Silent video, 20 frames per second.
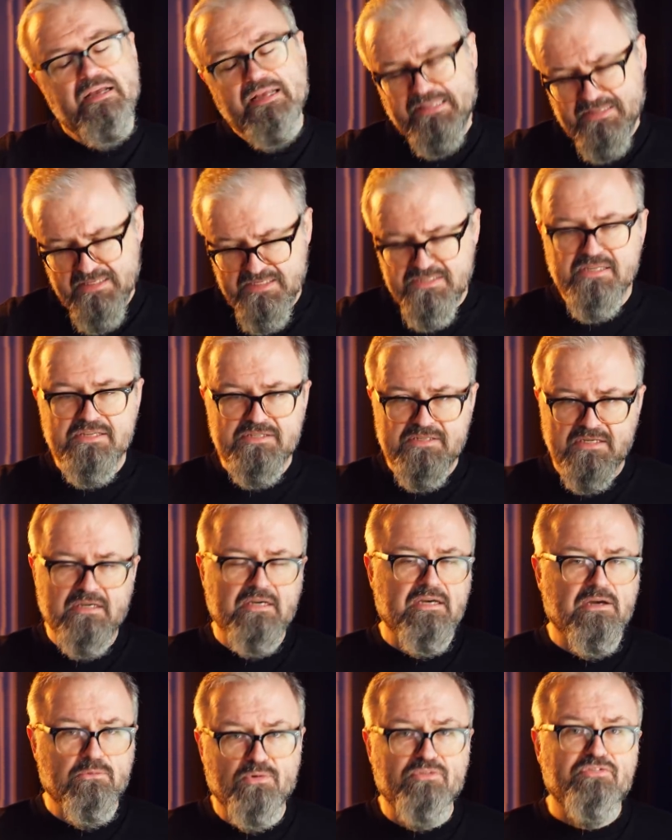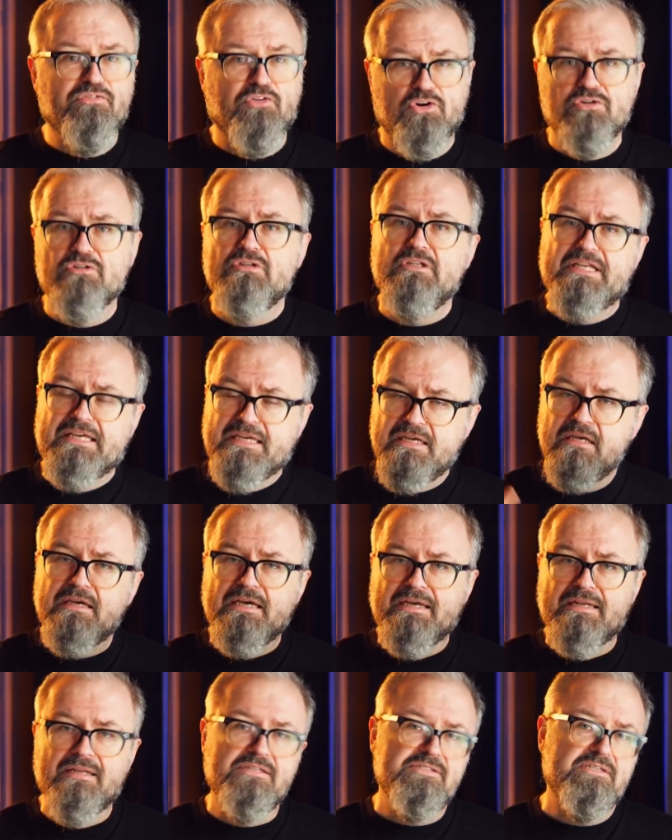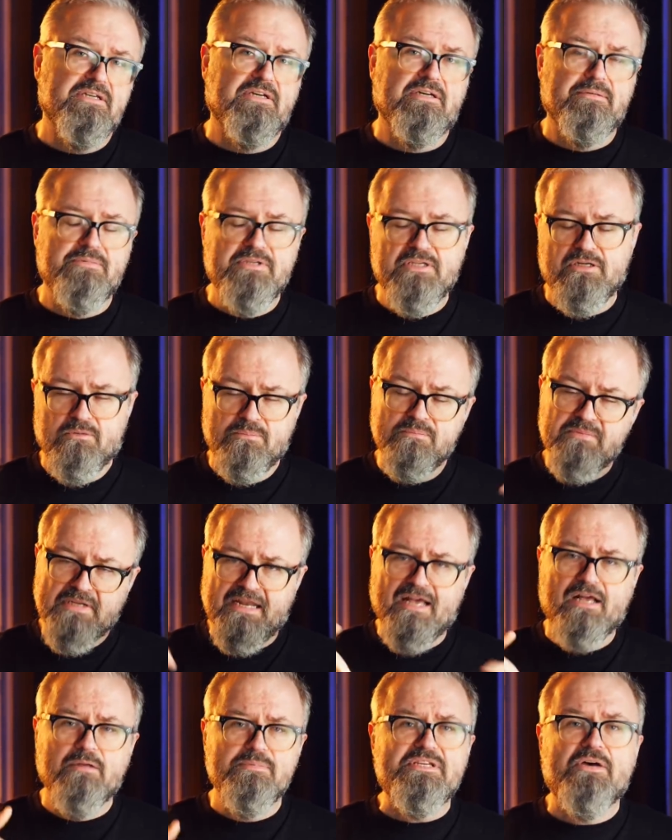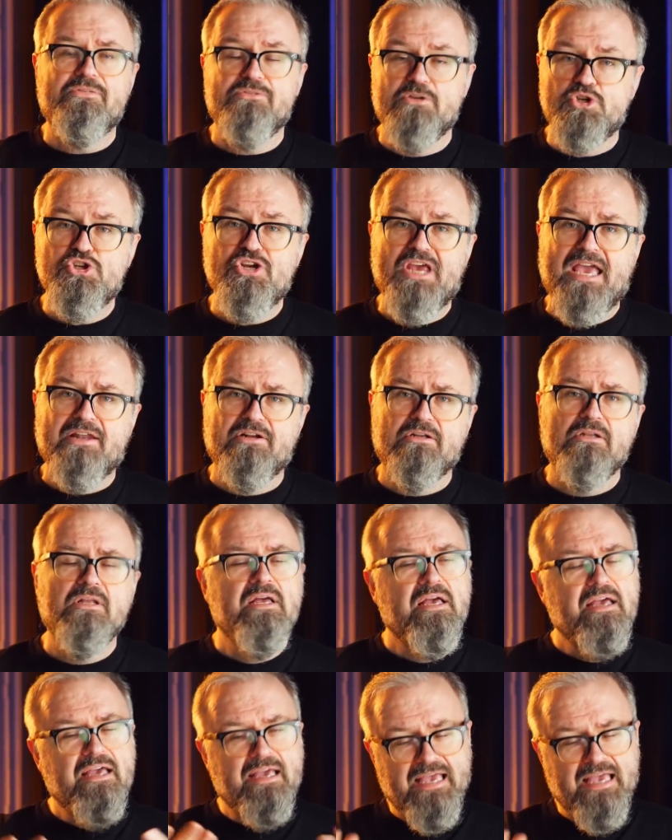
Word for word: This is a, a, referral link, and it's a uh, you know it helps out the channel,